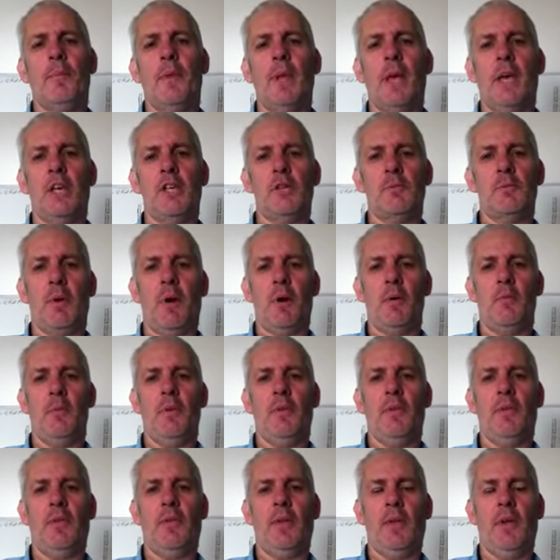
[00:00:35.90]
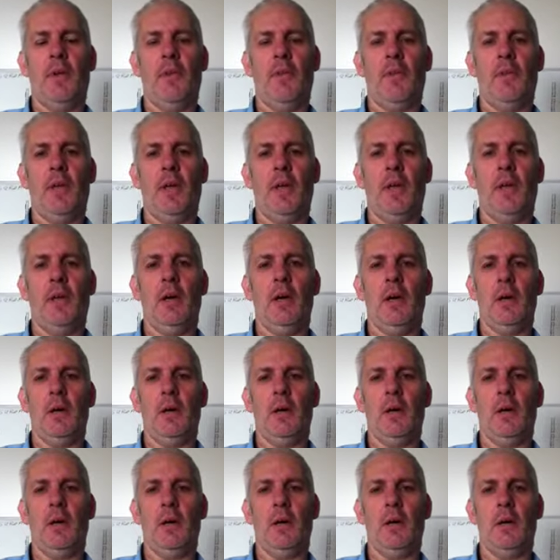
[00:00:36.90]
experiment thing,
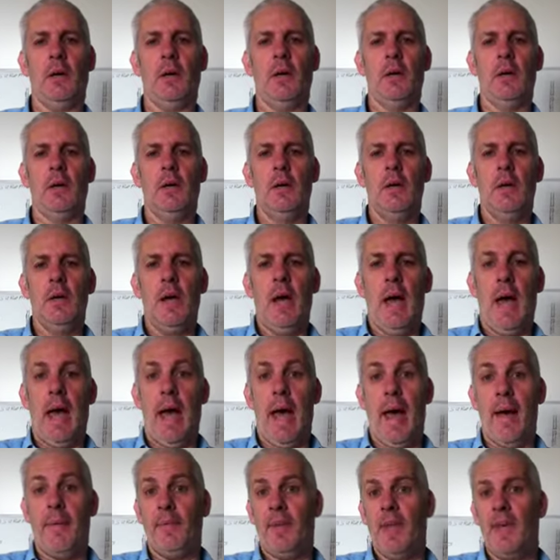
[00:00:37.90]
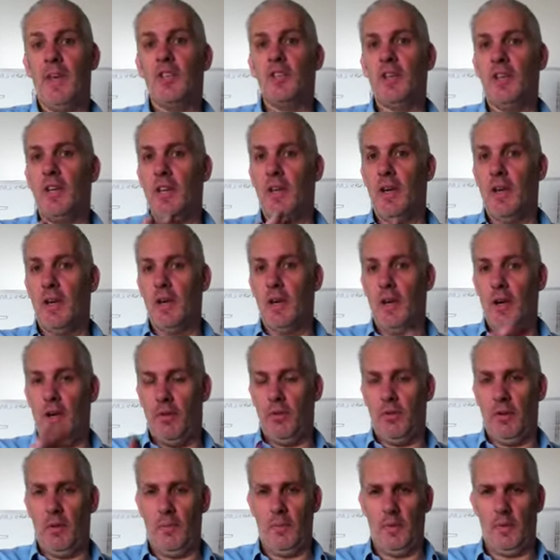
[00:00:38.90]
and they see a
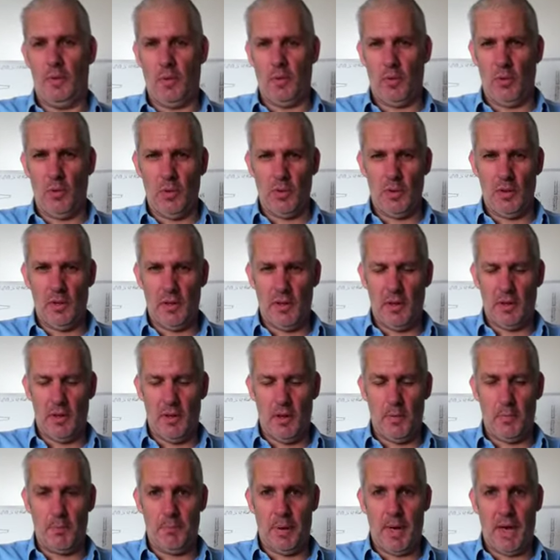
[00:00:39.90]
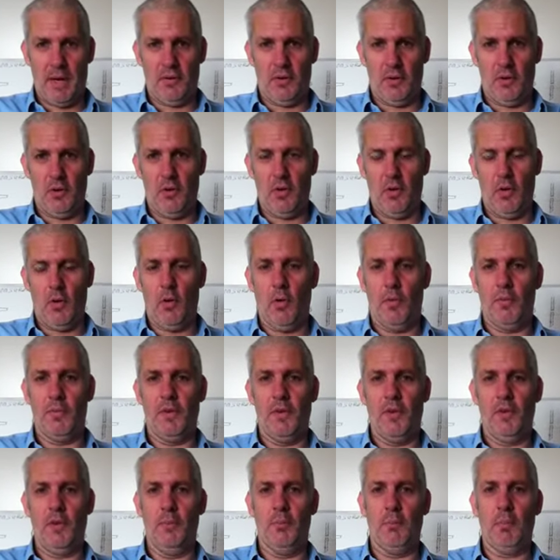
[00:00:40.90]
typical pattern of
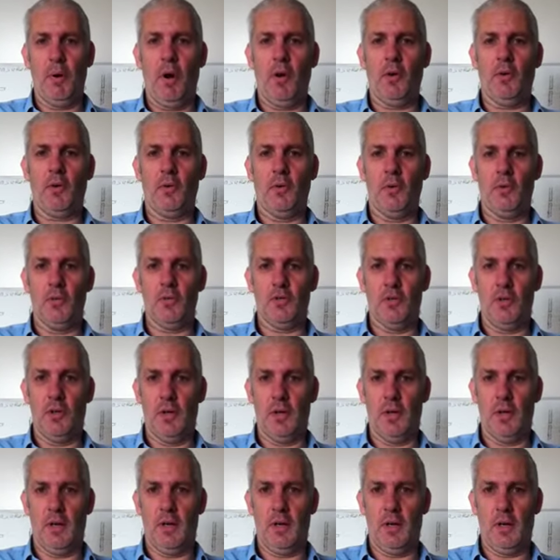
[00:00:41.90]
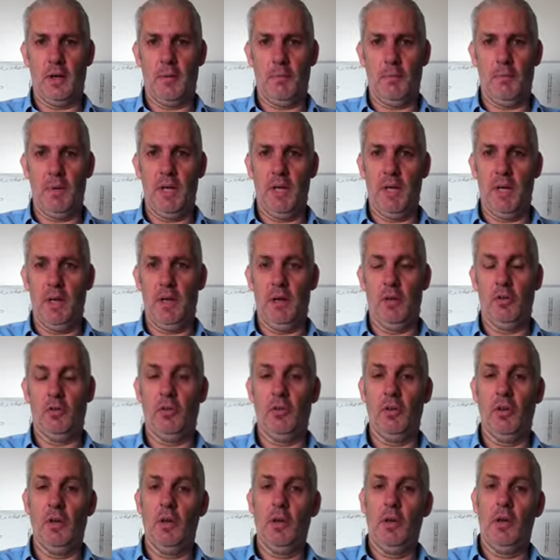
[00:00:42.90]
the particles being
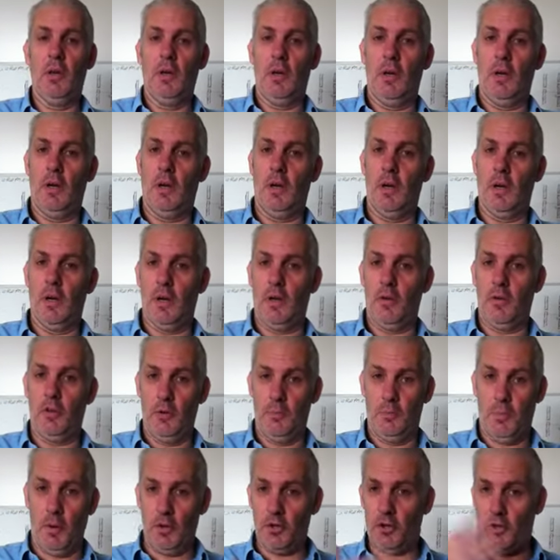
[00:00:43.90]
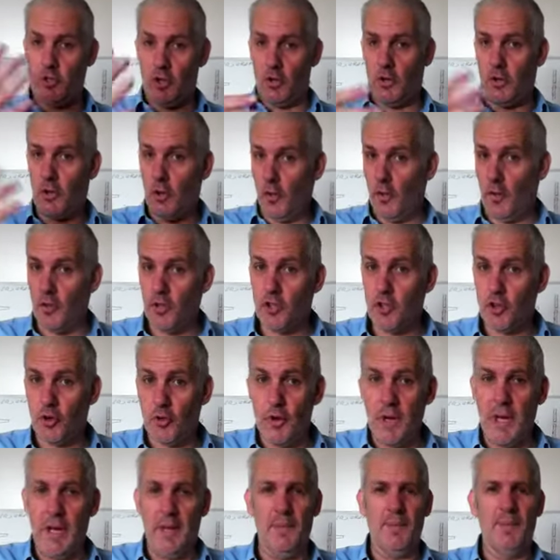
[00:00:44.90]
deposited on the
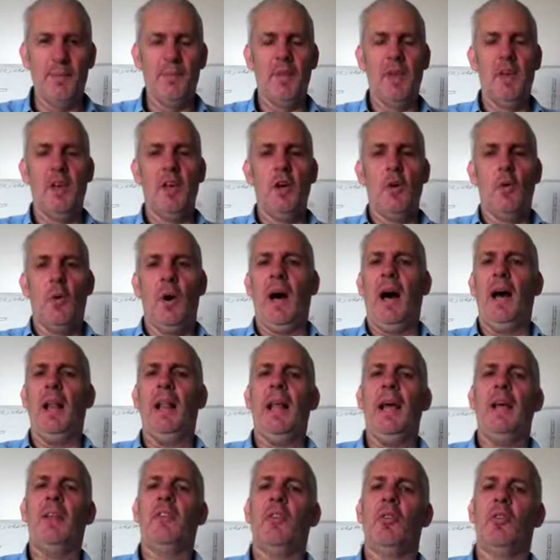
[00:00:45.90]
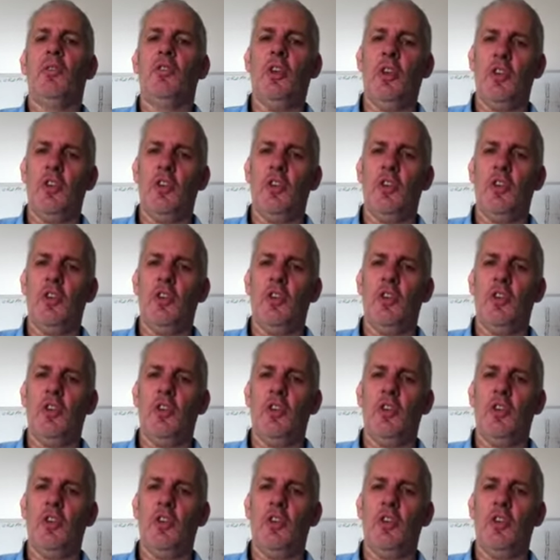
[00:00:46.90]
screen. Well, I like to